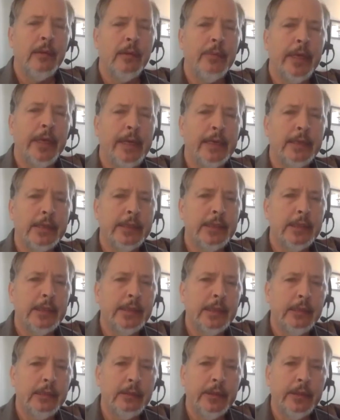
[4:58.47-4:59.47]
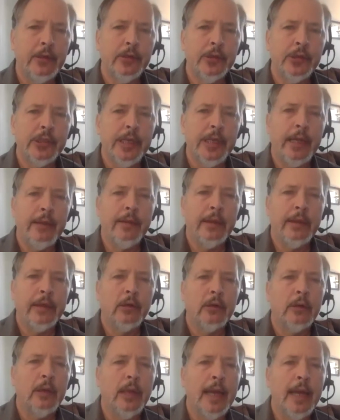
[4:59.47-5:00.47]
but STC leaders say they
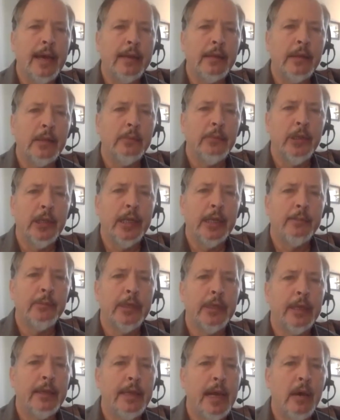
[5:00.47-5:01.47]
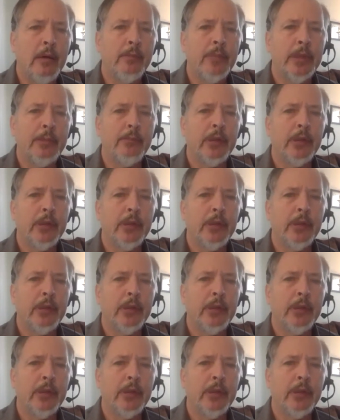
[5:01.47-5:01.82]
are glad the blame can now be